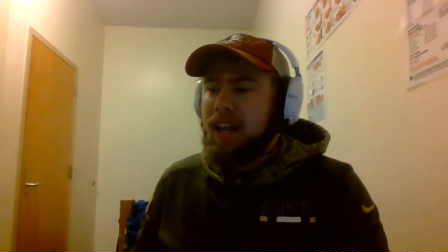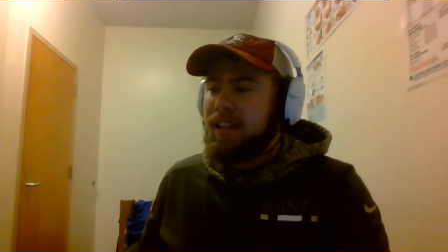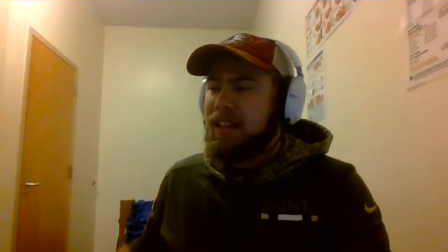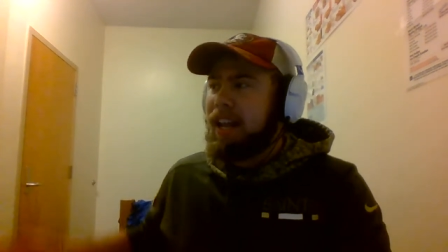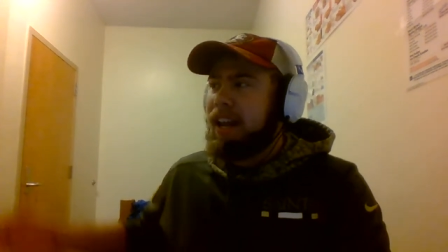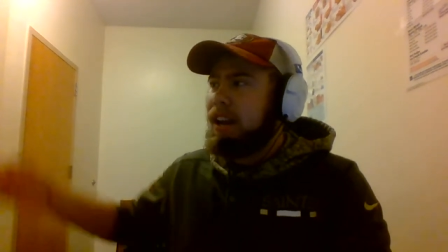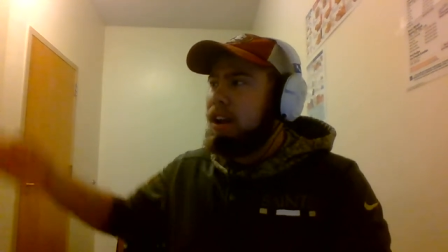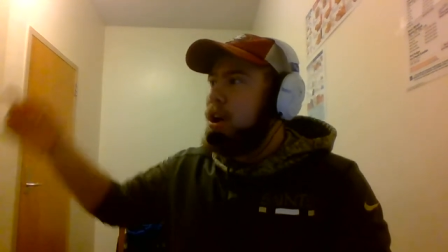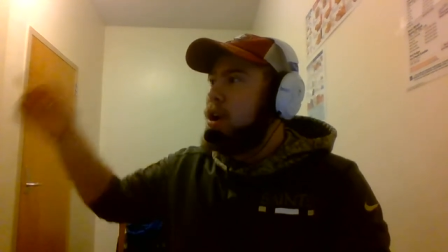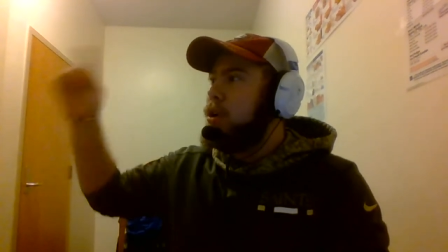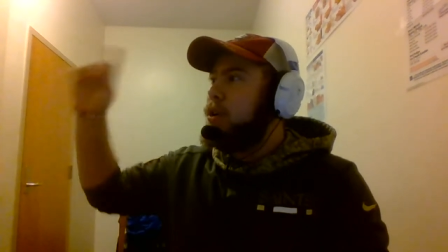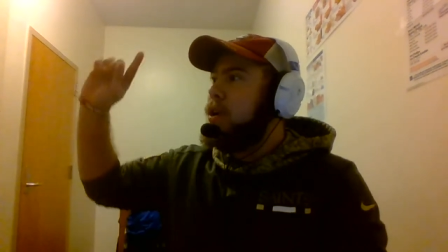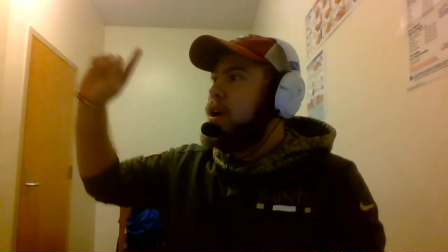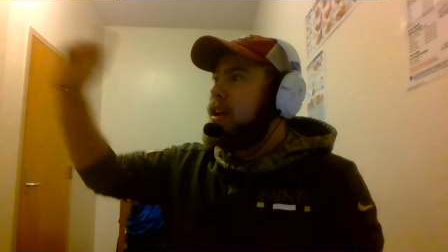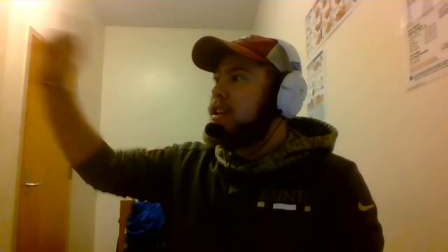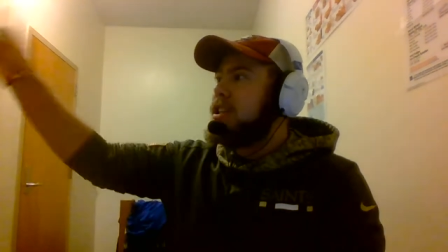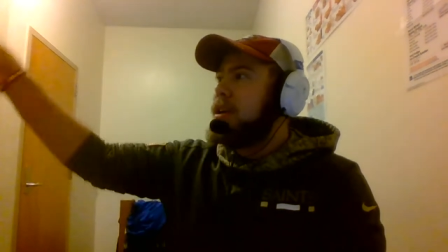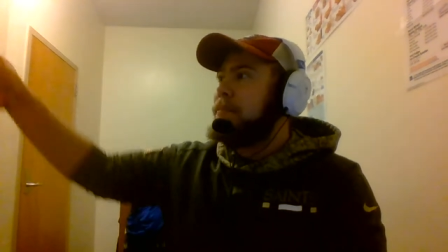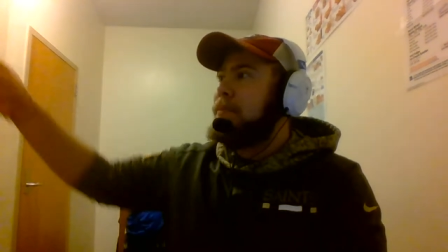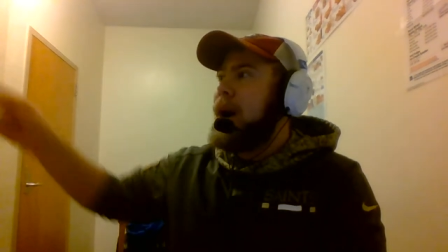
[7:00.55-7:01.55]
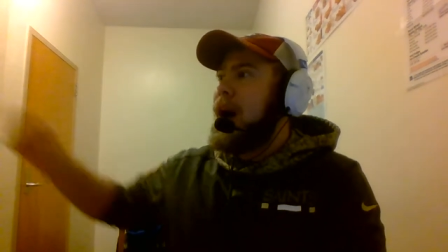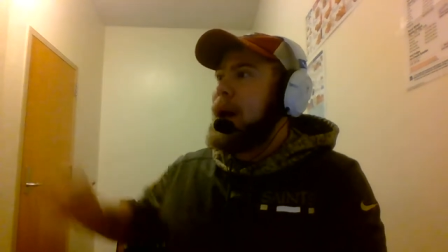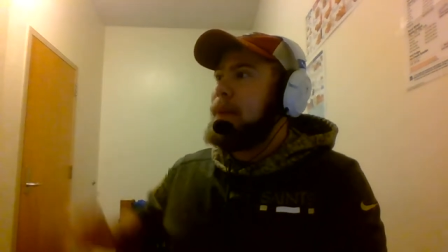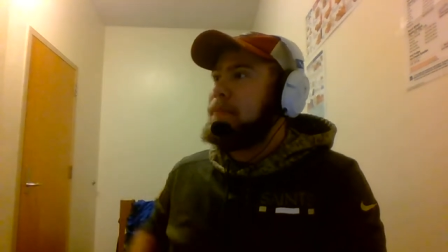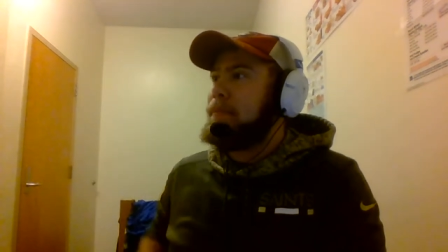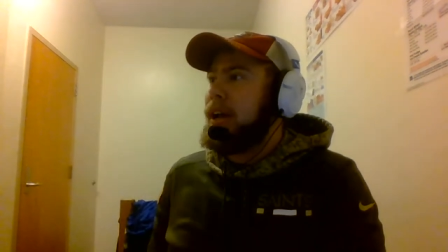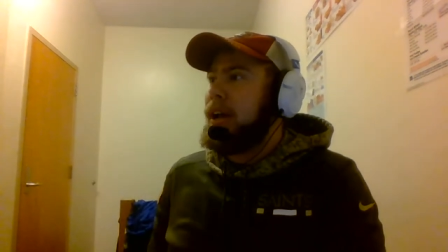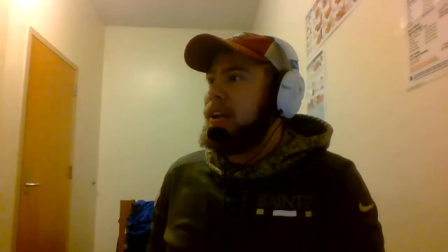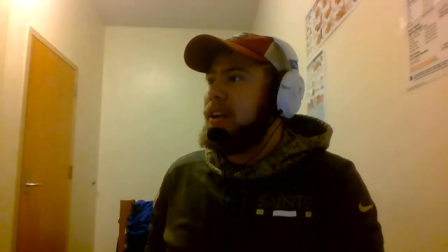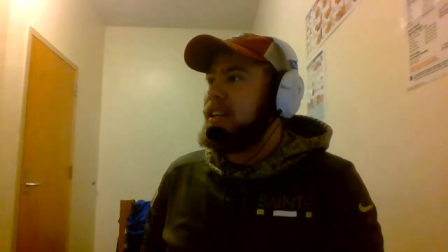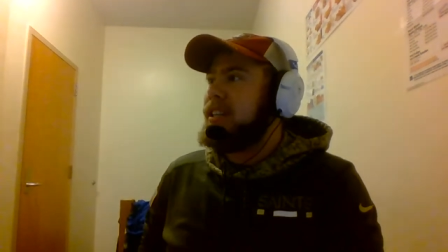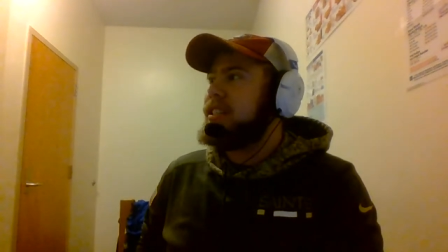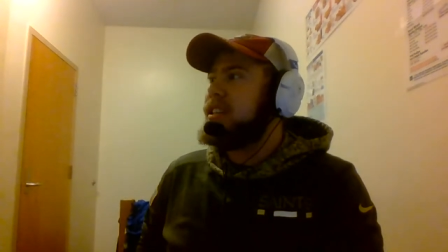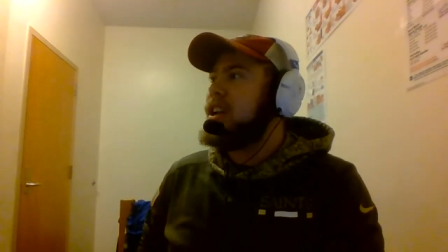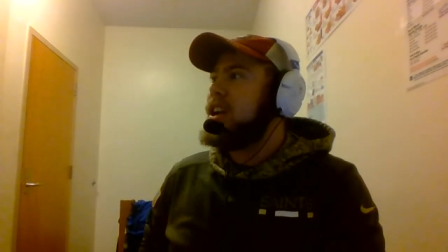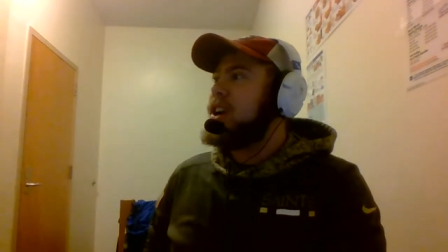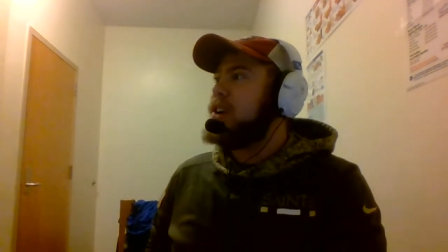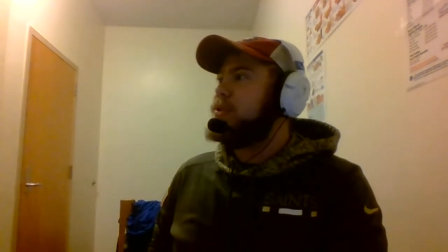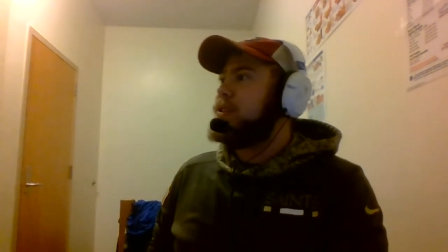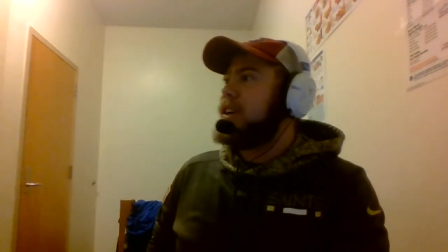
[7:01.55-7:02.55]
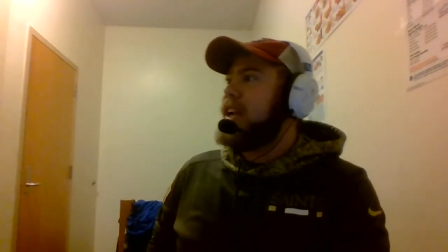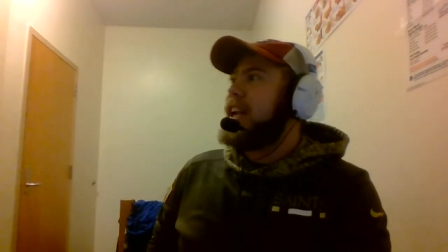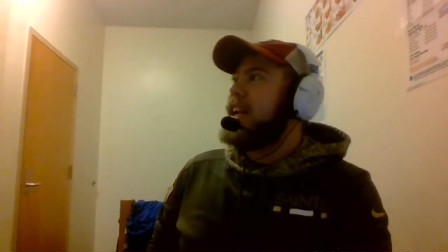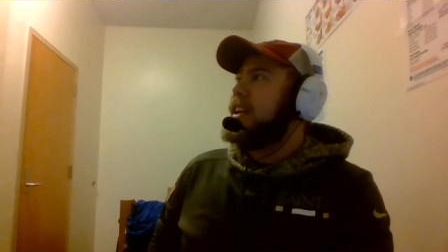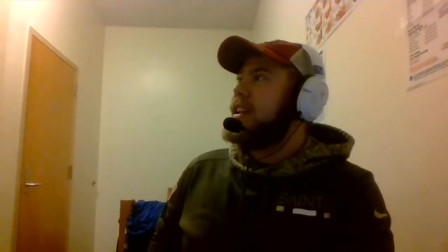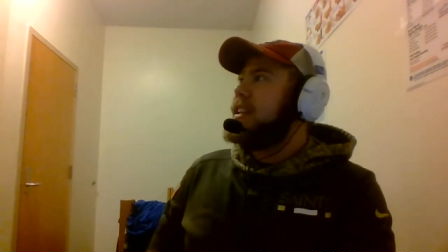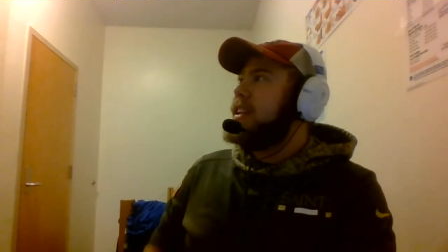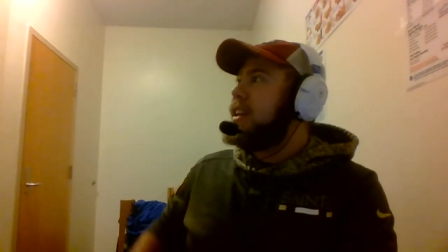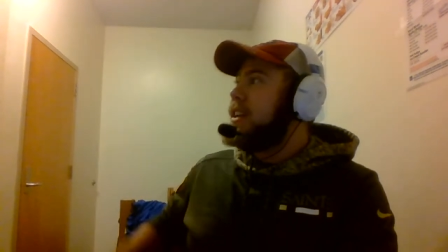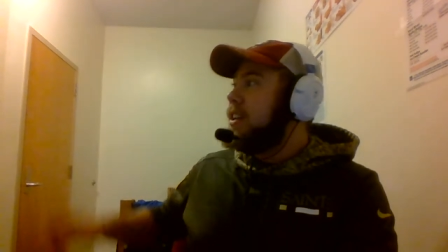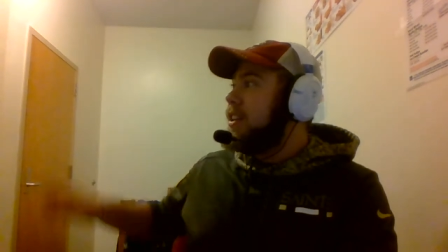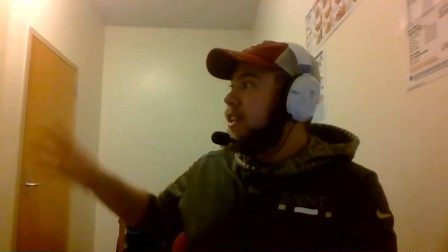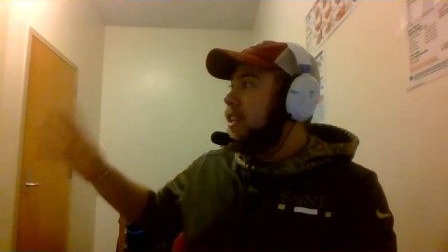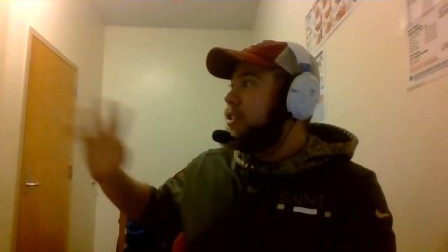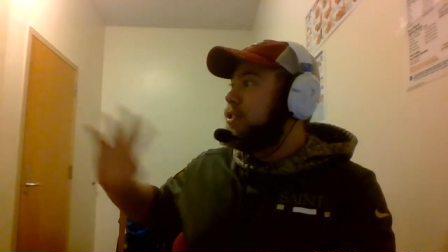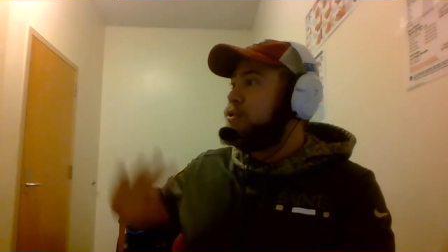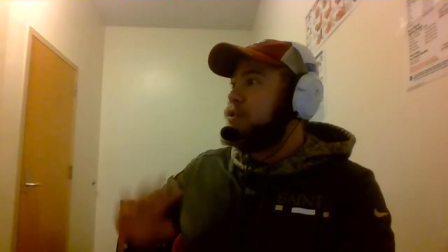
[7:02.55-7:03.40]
They go to Potbellies, where they illegally